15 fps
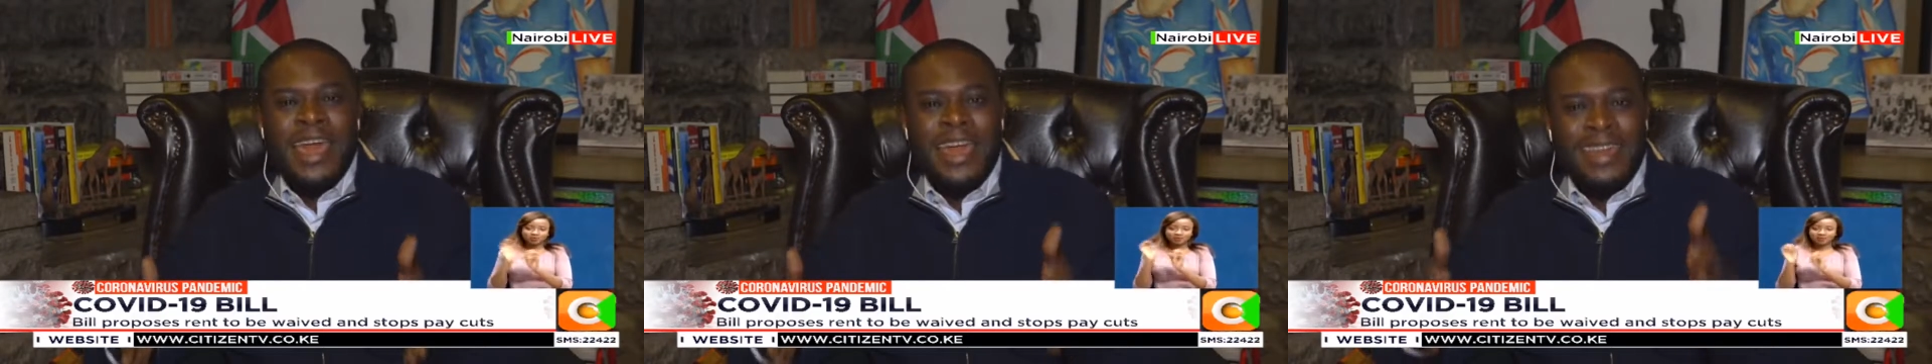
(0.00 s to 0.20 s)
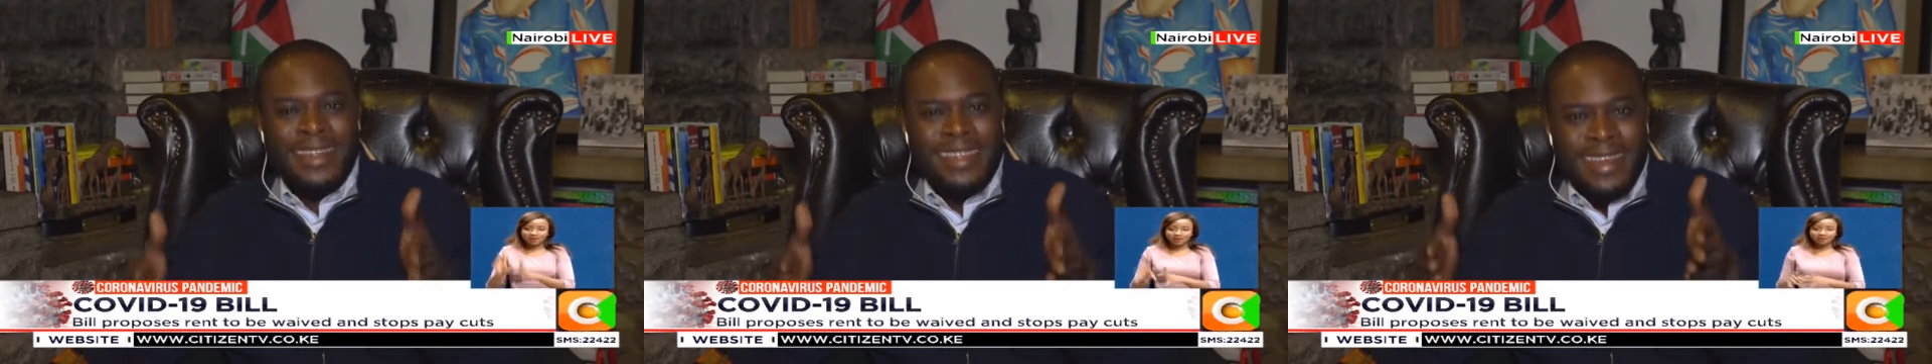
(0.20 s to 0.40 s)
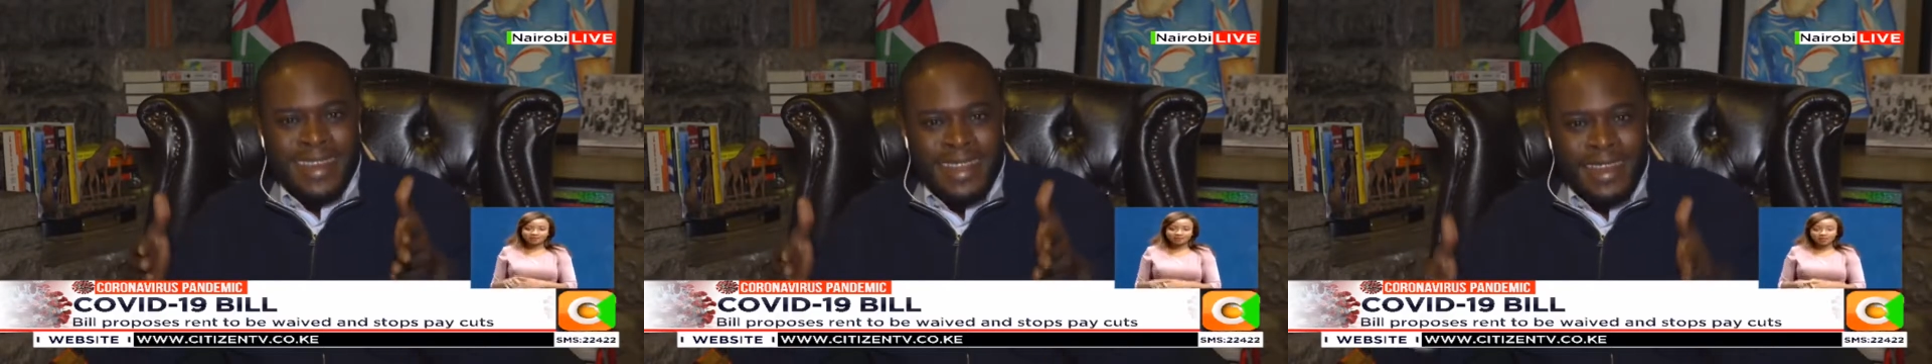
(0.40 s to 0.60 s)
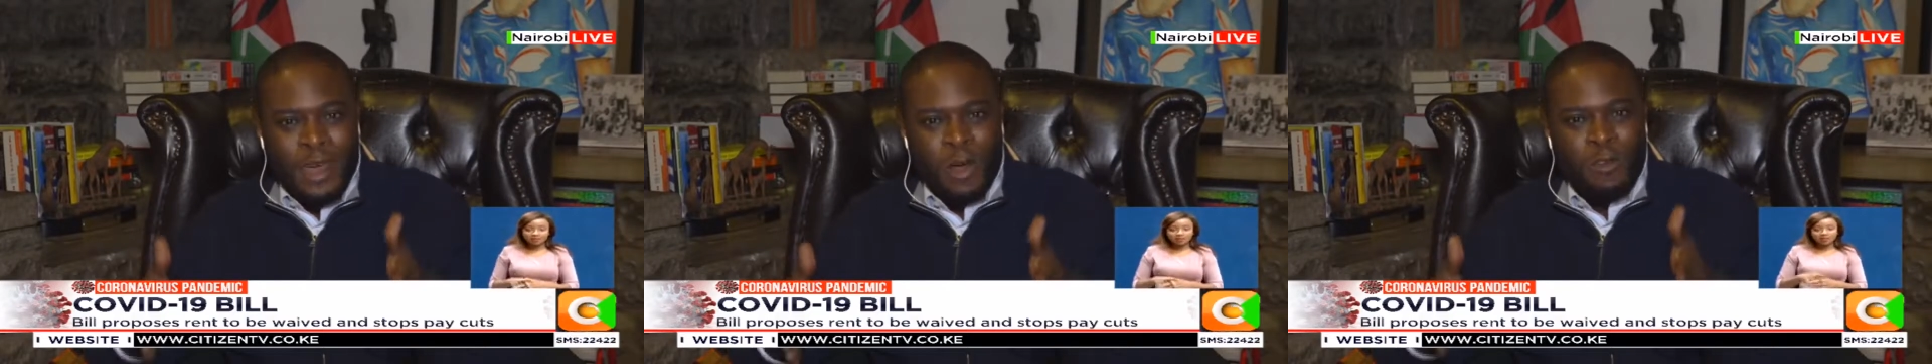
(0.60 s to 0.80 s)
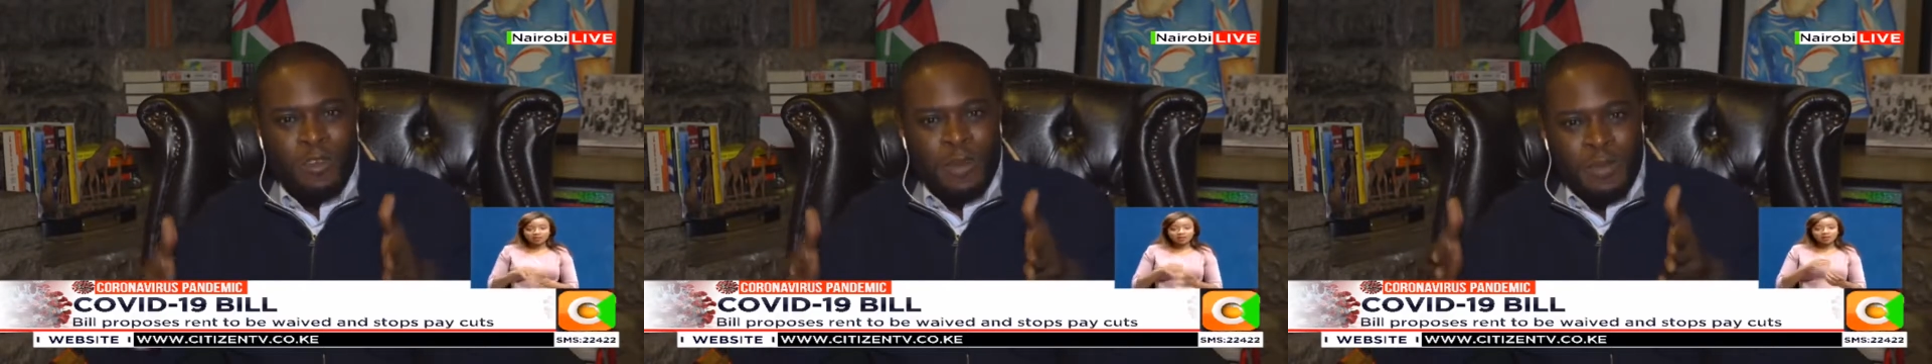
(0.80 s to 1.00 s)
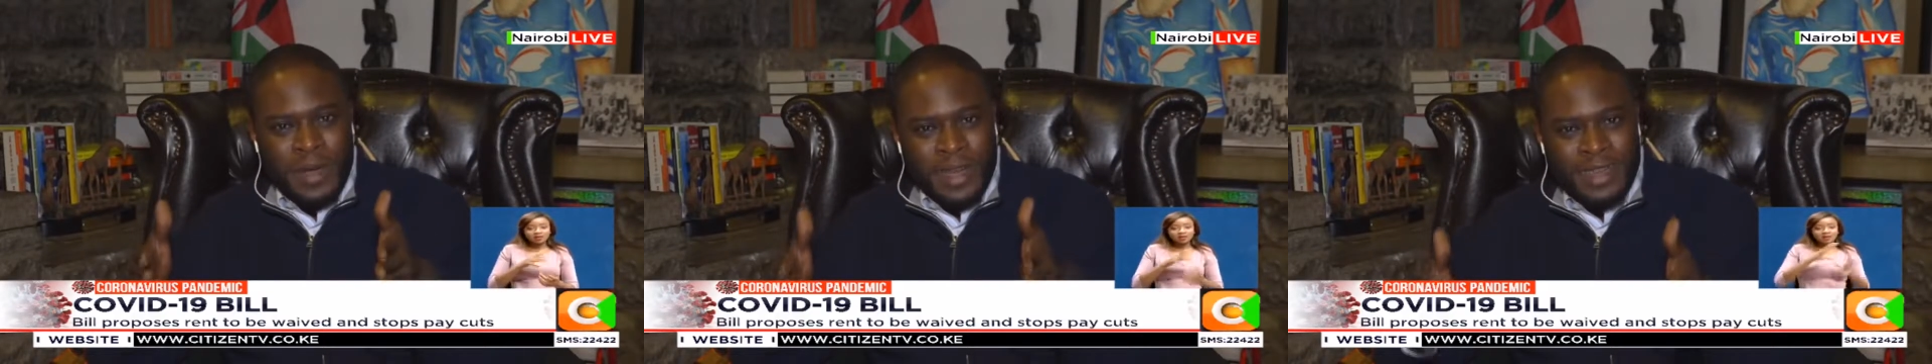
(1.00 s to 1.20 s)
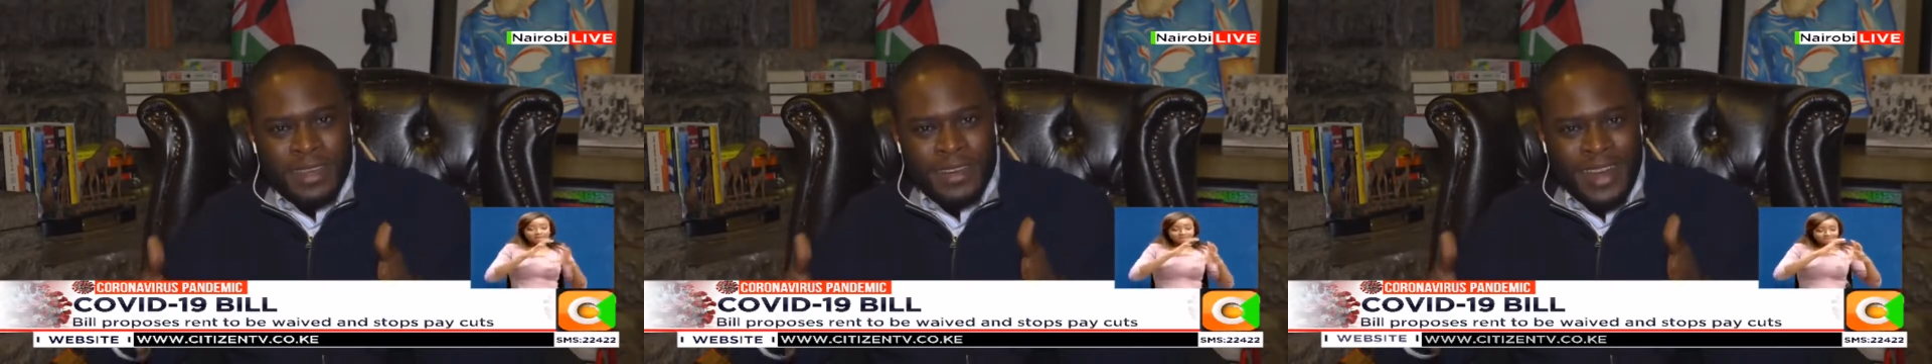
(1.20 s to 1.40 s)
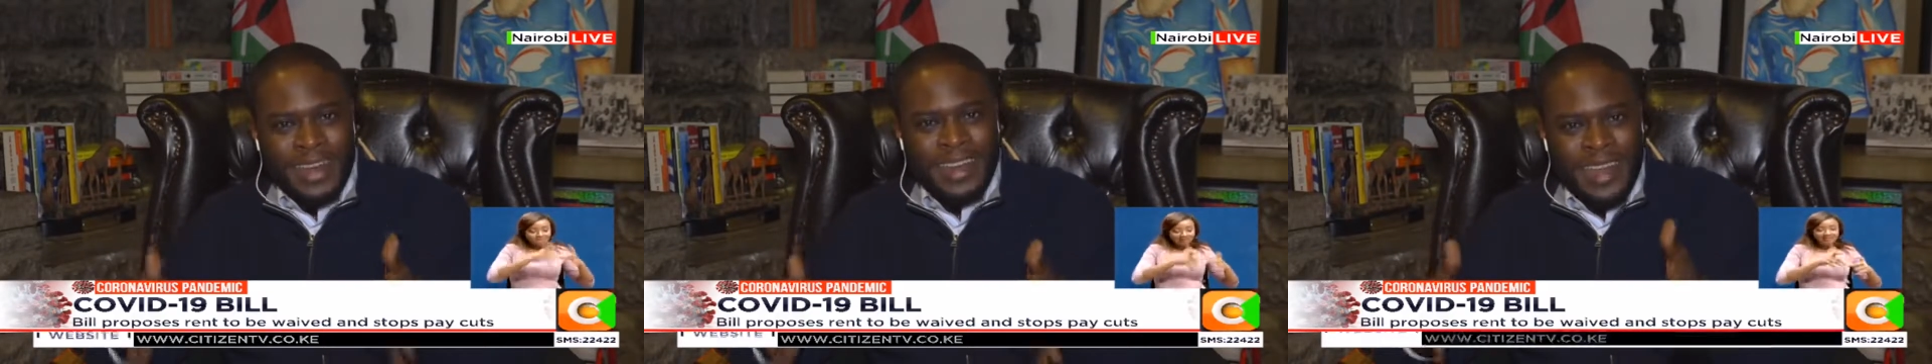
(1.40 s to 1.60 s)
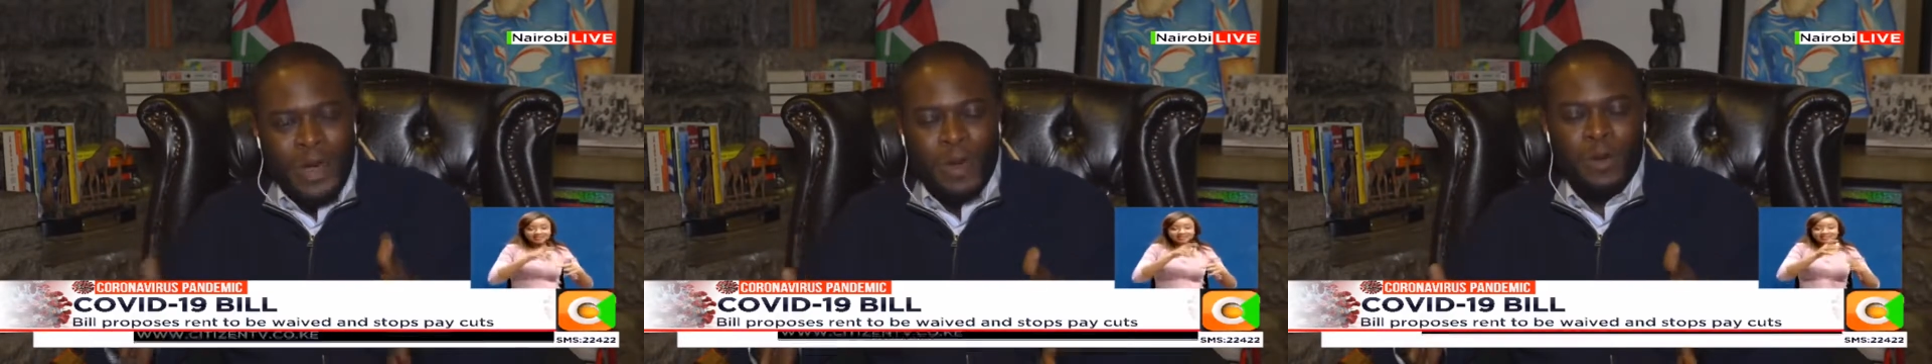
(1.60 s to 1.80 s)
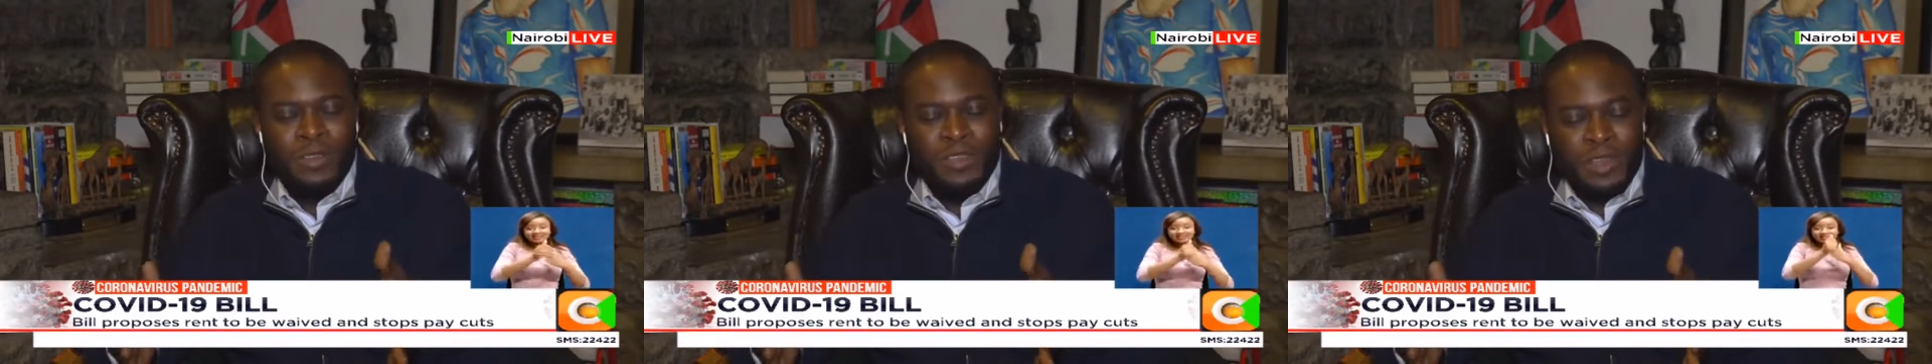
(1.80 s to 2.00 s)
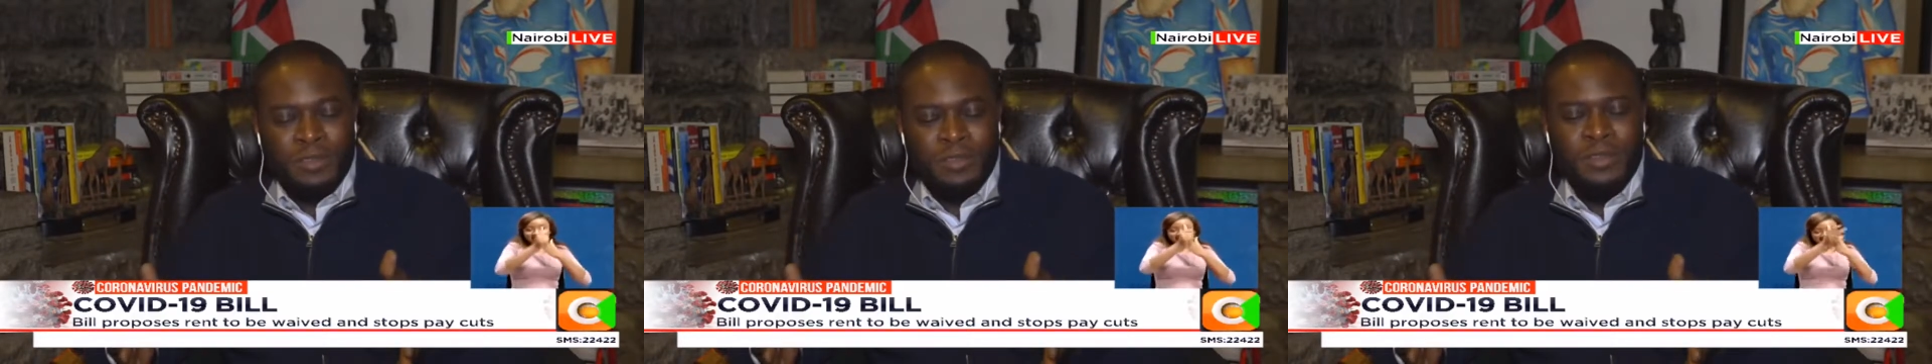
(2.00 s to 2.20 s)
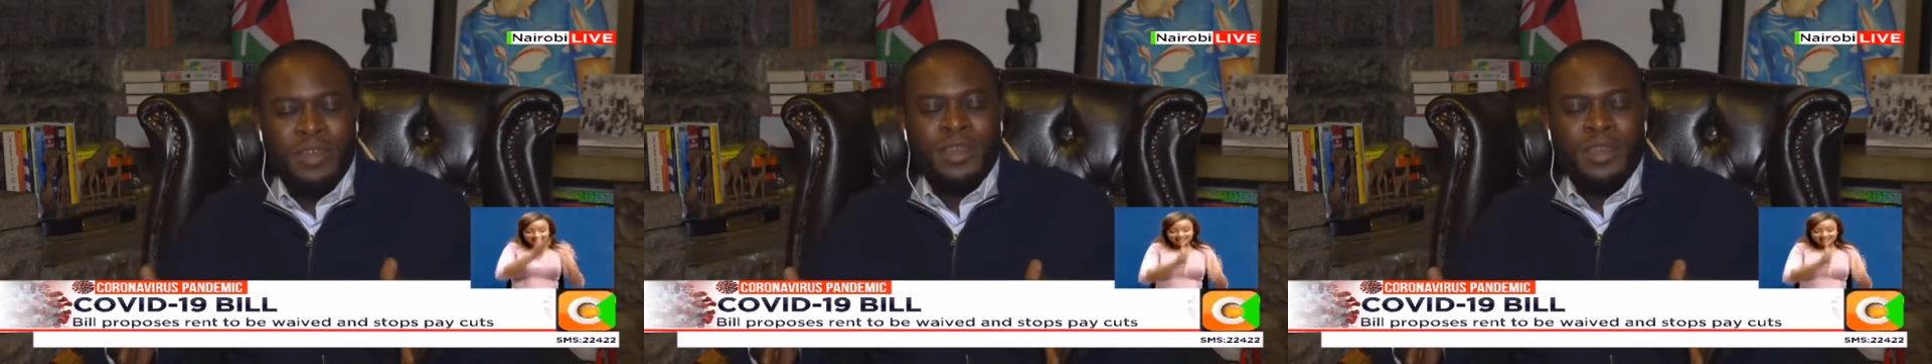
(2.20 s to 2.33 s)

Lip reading: and the leader of the party right now, Jeff,